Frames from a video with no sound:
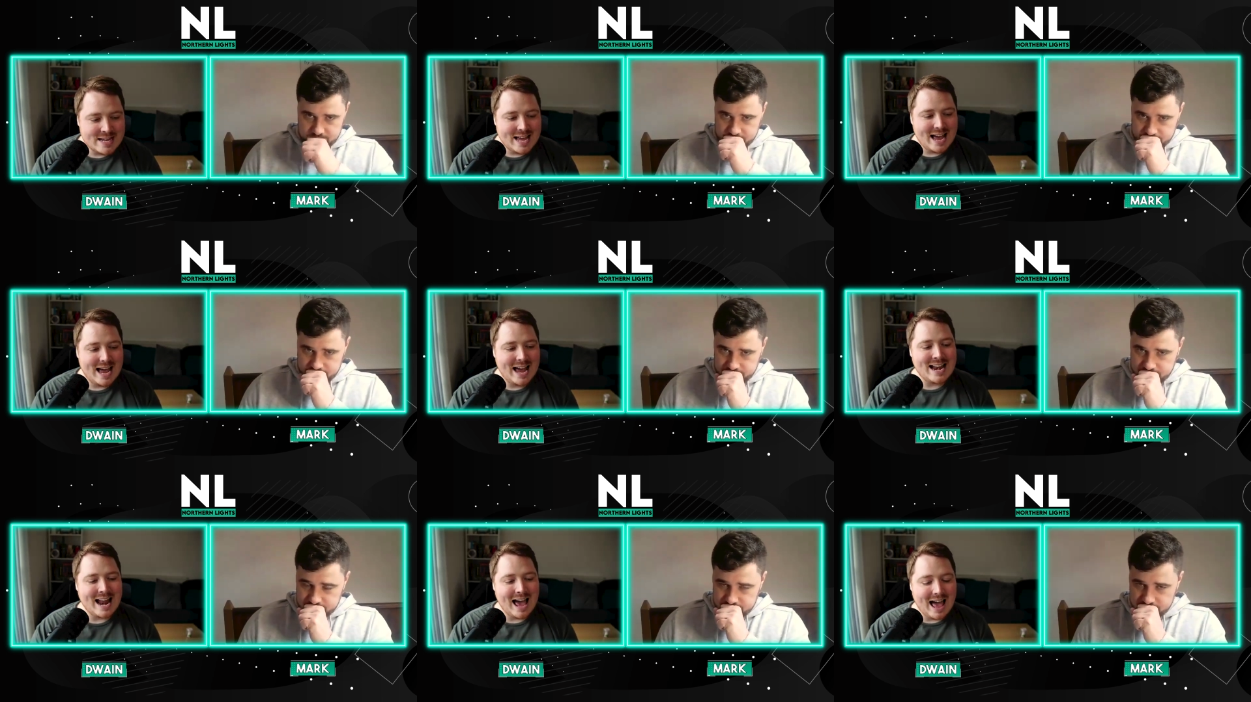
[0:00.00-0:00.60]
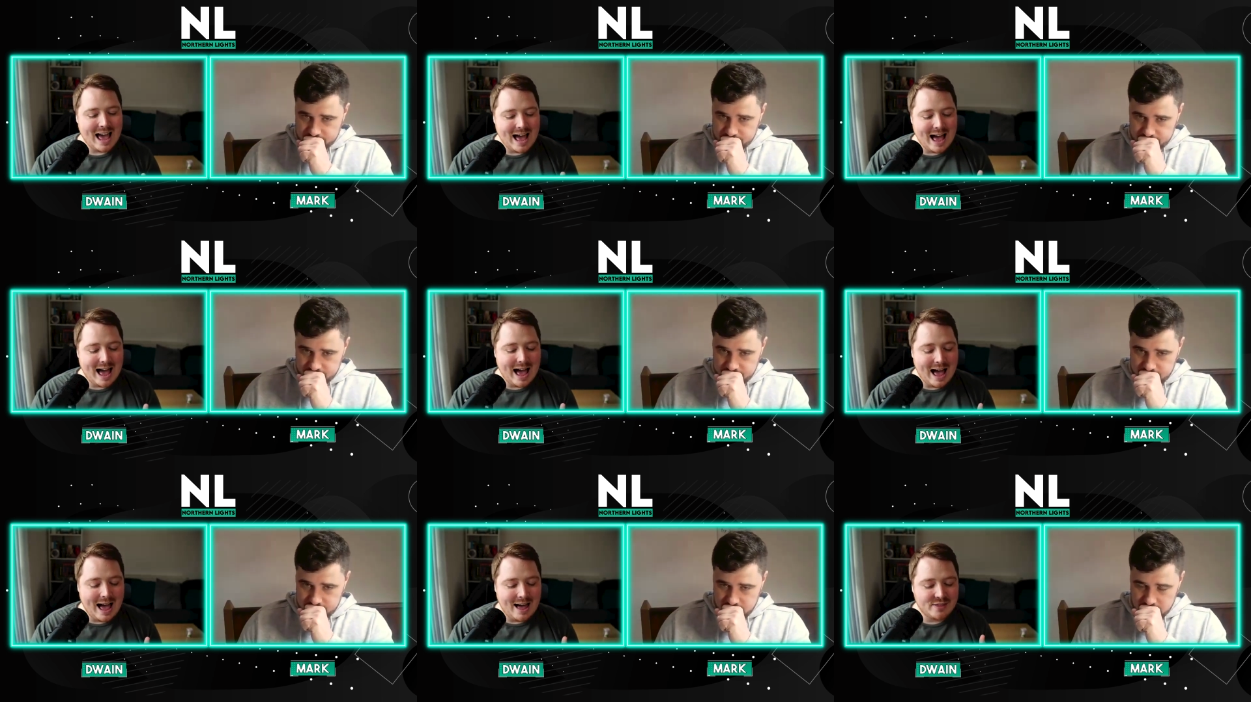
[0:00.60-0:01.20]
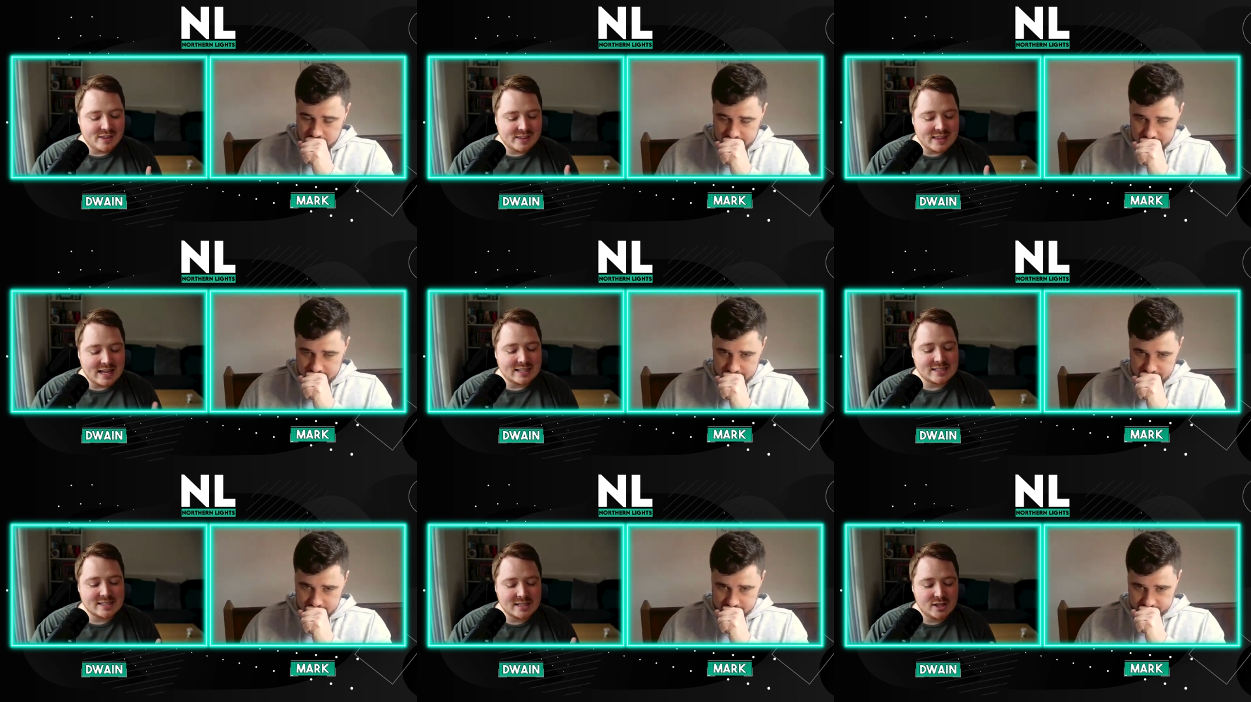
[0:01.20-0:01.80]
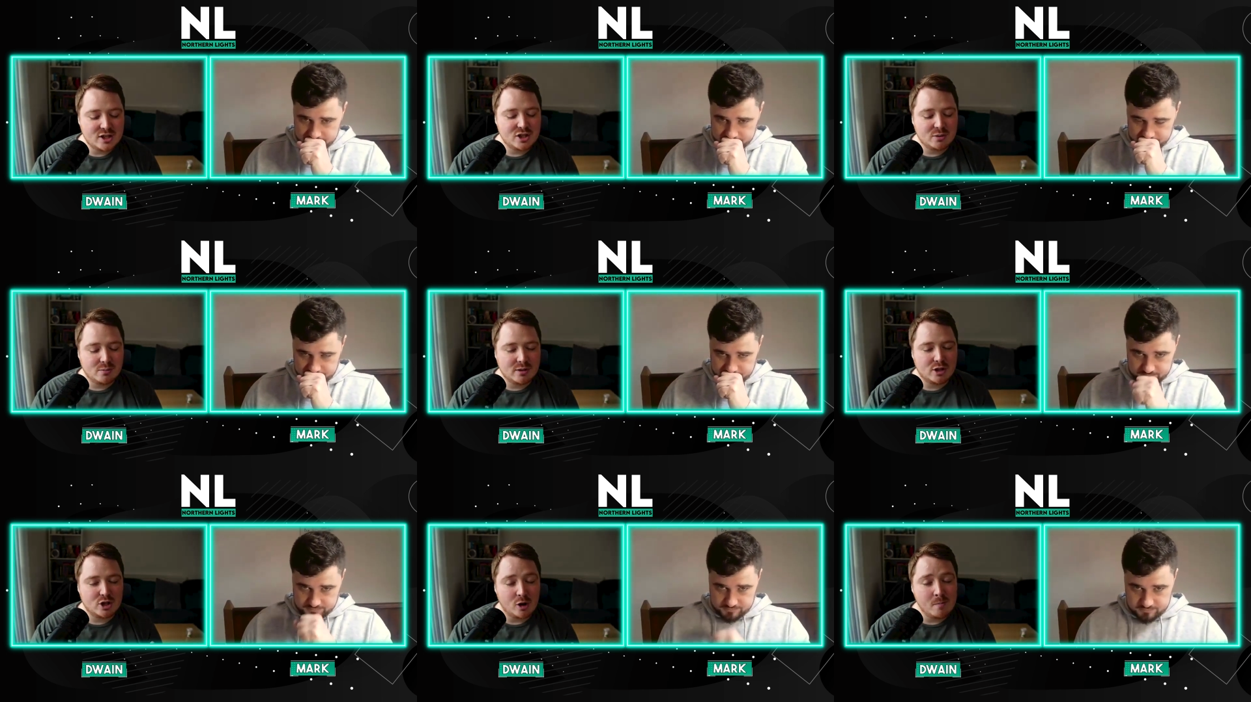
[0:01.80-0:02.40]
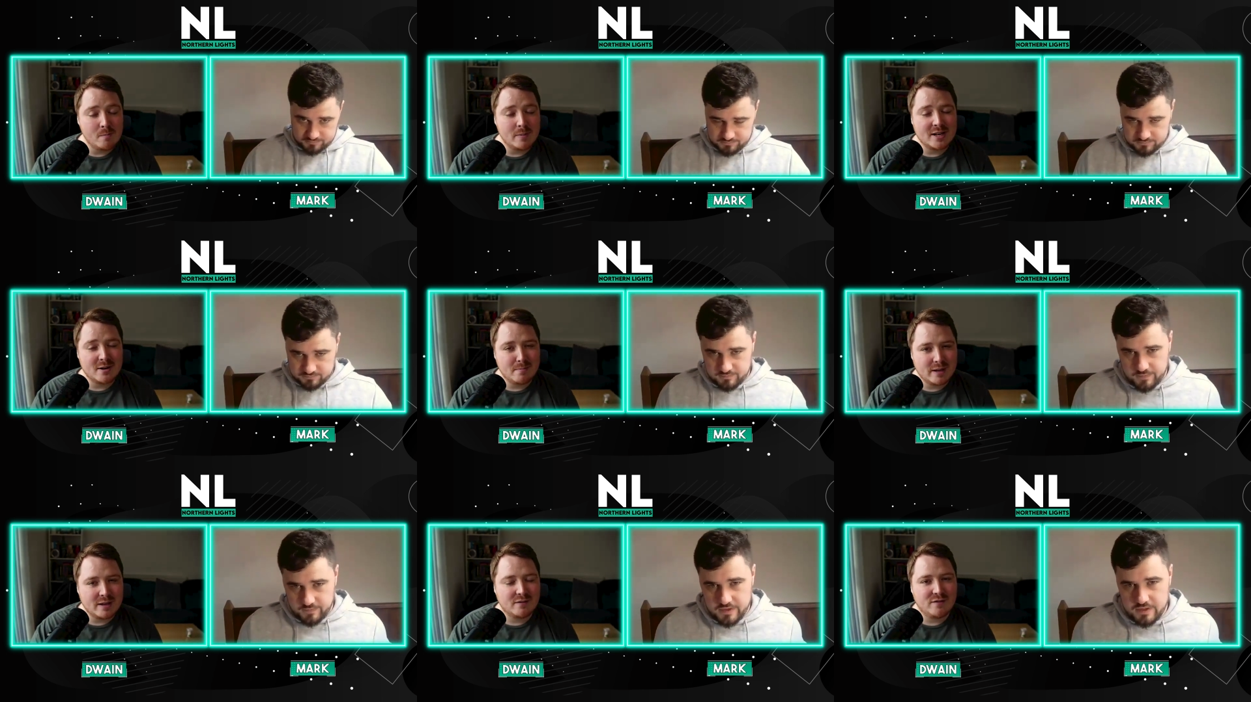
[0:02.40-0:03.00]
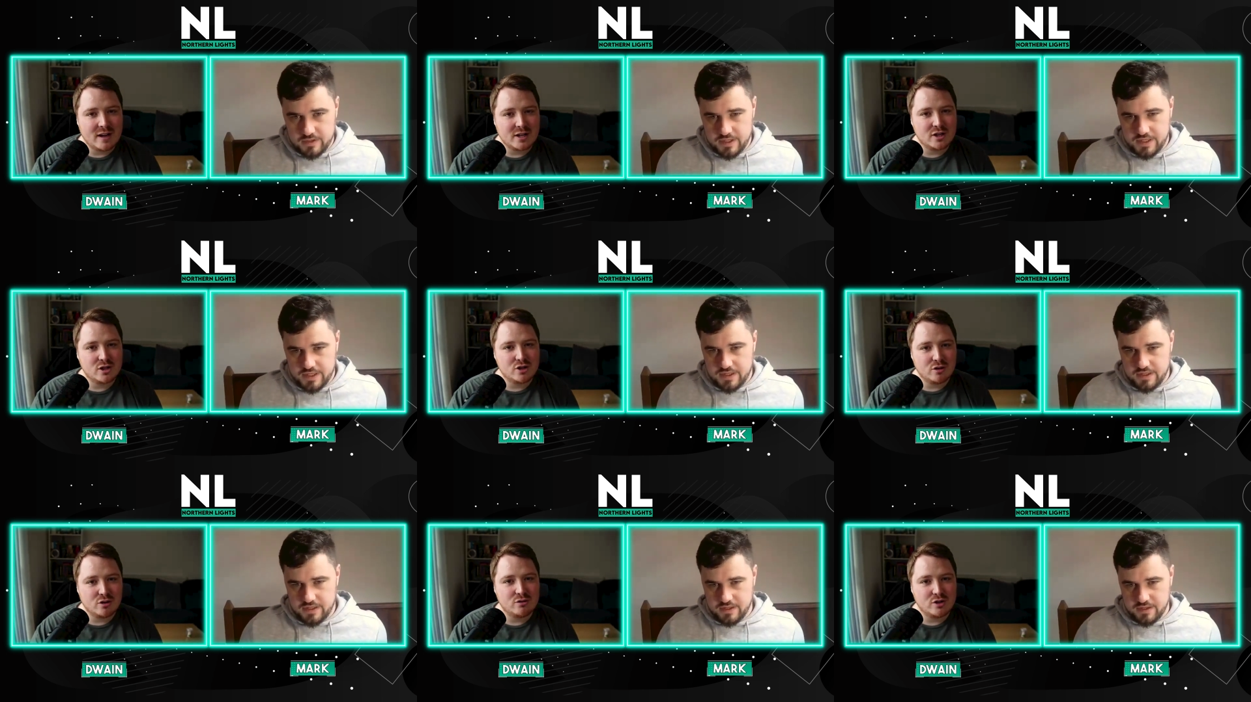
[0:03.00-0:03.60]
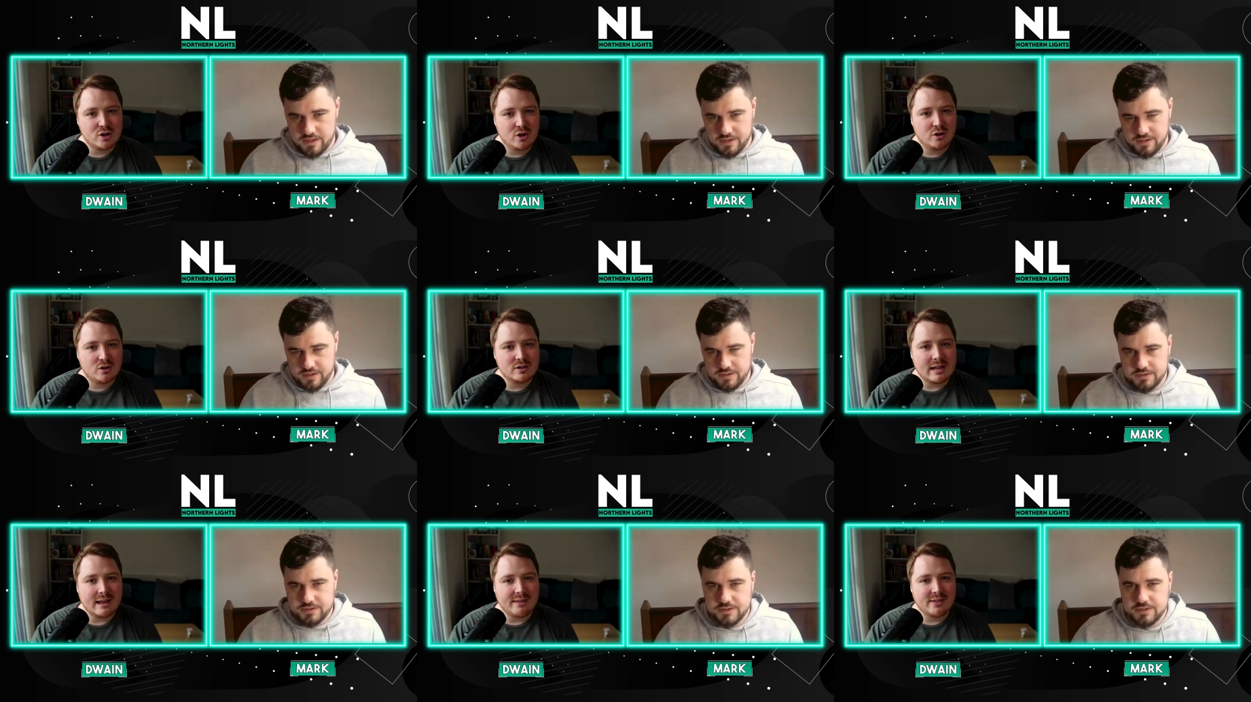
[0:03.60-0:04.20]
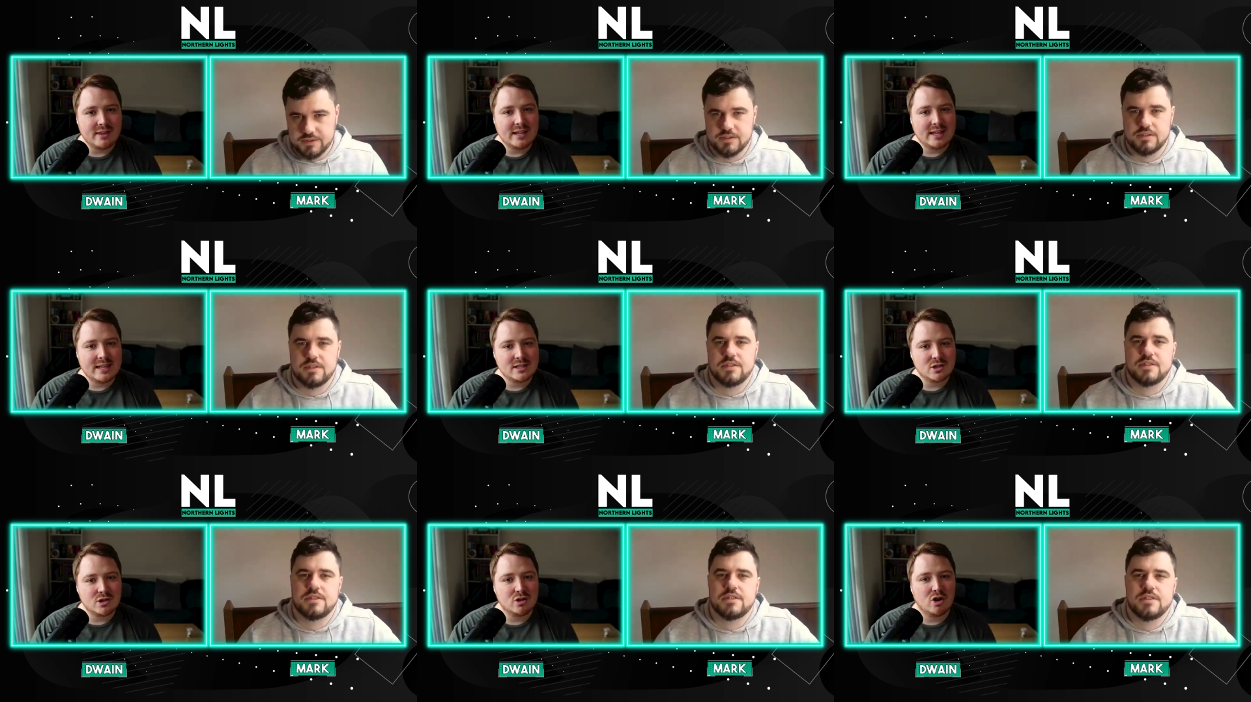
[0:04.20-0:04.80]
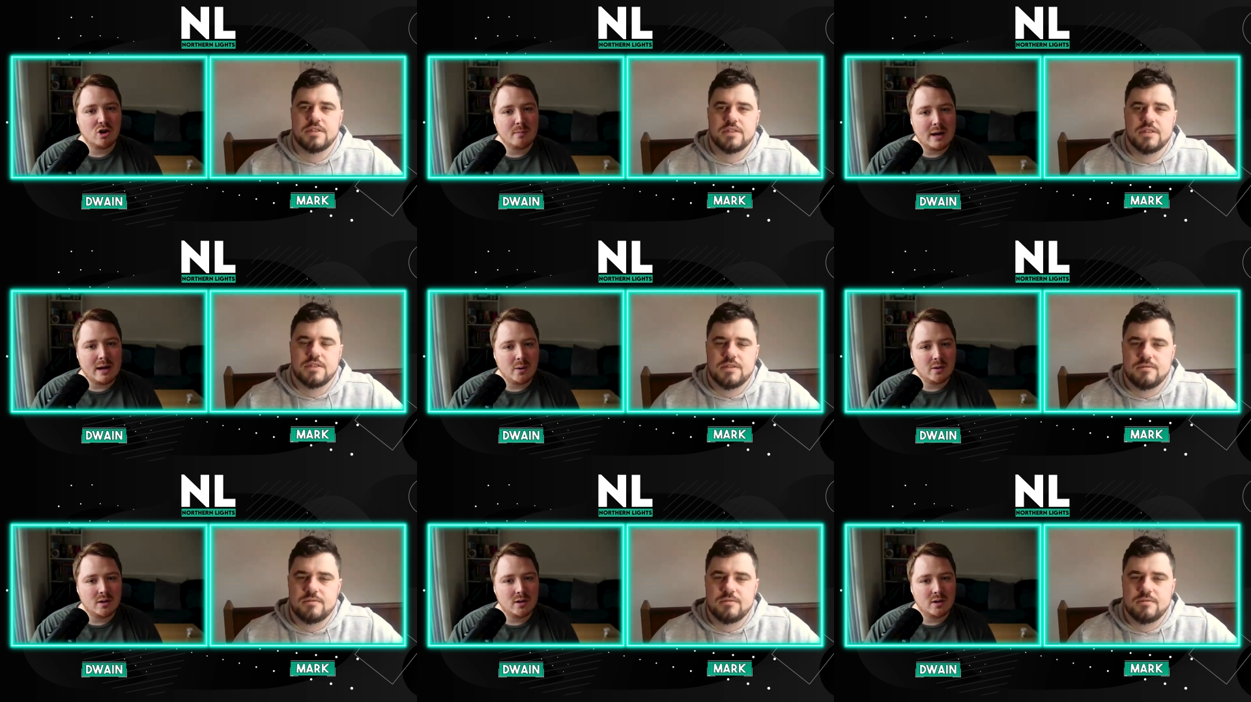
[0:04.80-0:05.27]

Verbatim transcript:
Speaker 1: and I think that's the issue with Tom being a big fan of Jon Jones. I think he's going to come out